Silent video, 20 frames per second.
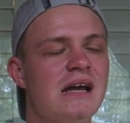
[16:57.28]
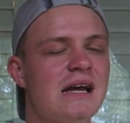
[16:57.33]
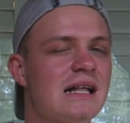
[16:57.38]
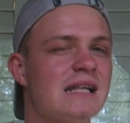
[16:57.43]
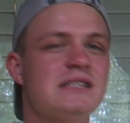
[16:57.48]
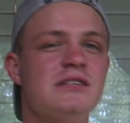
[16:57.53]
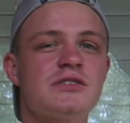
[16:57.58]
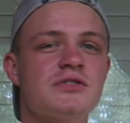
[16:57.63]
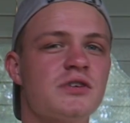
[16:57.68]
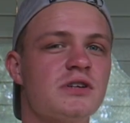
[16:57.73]

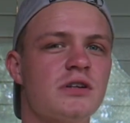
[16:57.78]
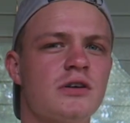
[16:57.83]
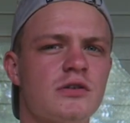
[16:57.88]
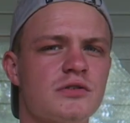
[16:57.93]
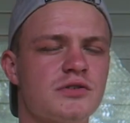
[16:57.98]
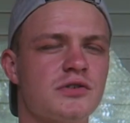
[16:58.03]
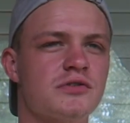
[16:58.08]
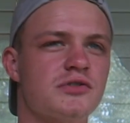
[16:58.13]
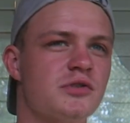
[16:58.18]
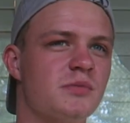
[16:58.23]
that's how I started the
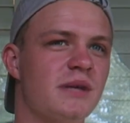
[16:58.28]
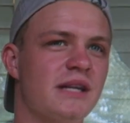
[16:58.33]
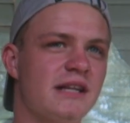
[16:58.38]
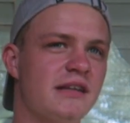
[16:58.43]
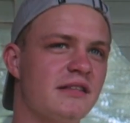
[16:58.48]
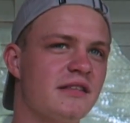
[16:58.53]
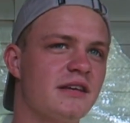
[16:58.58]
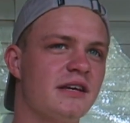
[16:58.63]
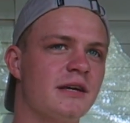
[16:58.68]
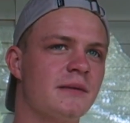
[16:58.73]
whole social
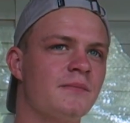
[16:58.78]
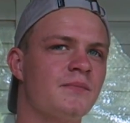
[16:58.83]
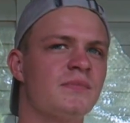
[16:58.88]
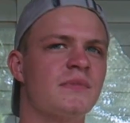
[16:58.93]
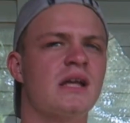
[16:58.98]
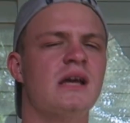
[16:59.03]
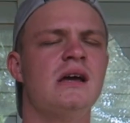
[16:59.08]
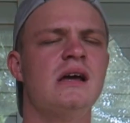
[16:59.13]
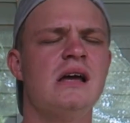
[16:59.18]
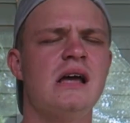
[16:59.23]
media thing.
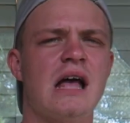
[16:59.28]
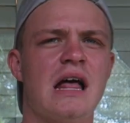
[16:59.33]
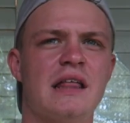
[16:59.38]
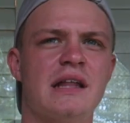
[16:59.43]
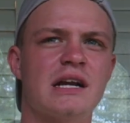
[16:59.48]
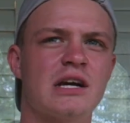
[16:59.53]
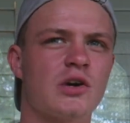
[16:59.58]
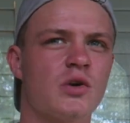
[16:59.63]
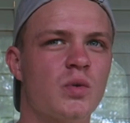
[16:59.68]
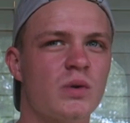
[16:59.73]
And
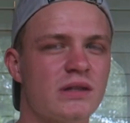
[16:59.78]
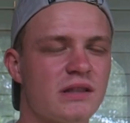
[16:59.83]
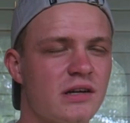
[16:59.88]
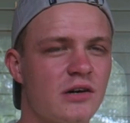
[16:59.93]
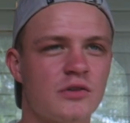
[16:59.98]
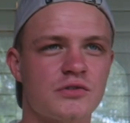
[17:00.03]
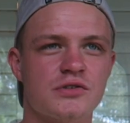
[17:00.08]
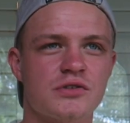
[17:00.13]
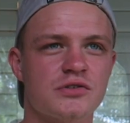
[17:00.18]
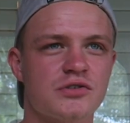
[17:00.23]
then I quit the
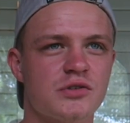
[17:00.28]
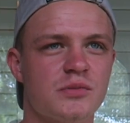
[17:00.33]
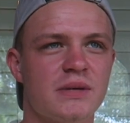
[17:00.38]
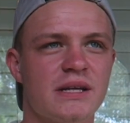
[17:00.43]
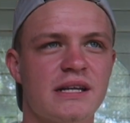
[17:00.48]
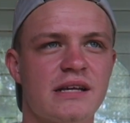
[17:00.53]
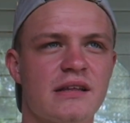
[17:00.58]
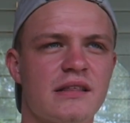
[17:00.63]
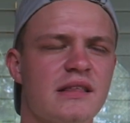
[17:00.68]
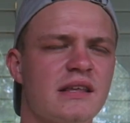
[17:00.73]
whole social
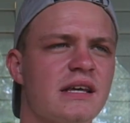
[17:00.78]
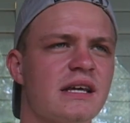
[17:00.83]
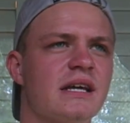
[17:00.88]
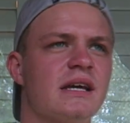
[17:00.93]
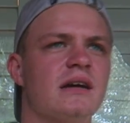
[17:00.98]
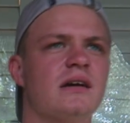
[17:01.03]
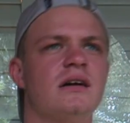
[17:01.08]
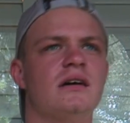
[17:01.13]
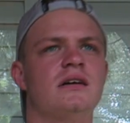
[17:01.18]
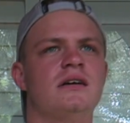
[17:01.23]
media
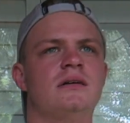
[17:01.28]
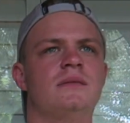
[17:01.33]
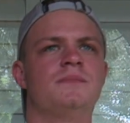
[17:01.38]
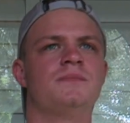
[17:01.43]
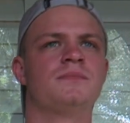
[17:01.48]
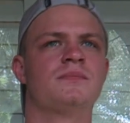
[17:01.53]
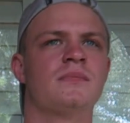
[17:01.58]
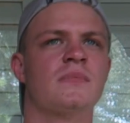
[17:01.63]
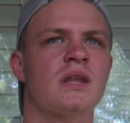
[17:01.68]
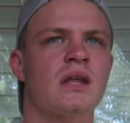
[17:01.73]
thing.
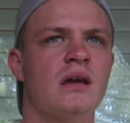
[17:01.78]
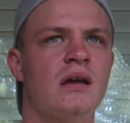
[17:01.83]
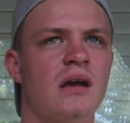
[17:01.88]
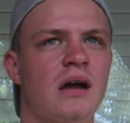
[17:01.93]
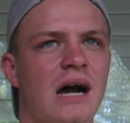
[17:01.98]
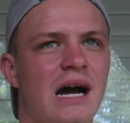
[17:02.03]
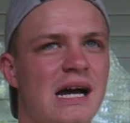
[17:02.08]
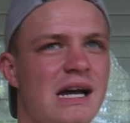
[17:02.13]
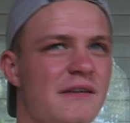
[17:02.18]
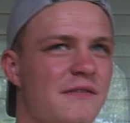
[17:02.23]
I
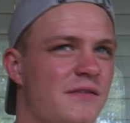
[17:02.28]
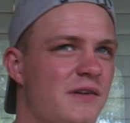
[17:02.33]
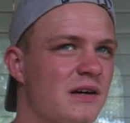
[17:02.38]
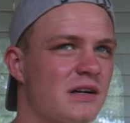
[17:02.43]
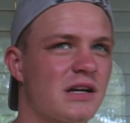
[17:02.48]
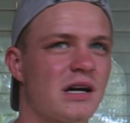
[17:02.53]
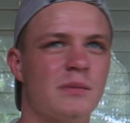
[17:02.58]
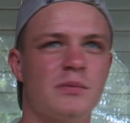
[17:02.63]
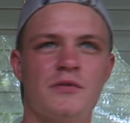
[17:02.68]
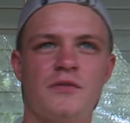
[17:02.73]
had
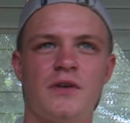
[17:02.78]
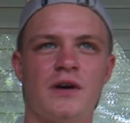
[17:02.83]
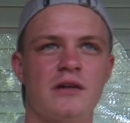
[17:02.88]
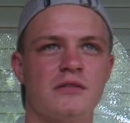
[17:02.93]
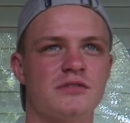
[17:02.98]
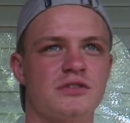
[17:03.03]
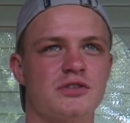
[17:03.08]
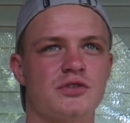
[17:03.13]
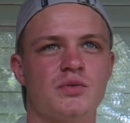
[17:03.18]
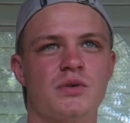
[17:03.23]
a couple
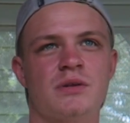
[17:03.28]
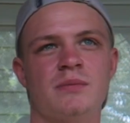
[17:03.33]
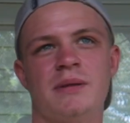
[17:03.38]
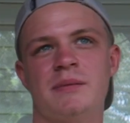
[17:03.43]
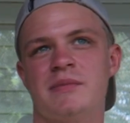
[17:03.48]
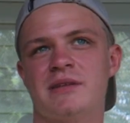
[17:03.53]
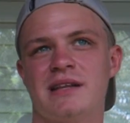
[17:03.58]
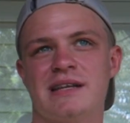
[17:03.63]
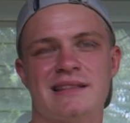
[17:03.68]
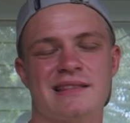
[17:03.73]
followers on Twitter,
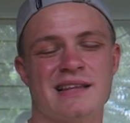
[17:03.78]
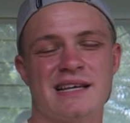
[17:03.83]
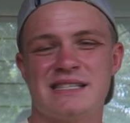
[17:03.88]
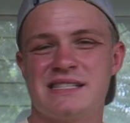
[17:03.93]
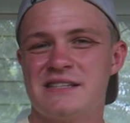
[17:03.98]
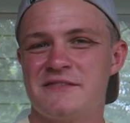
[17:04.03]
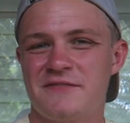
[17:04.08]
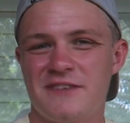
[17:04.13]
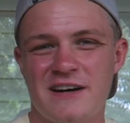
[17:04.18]
maybe like less than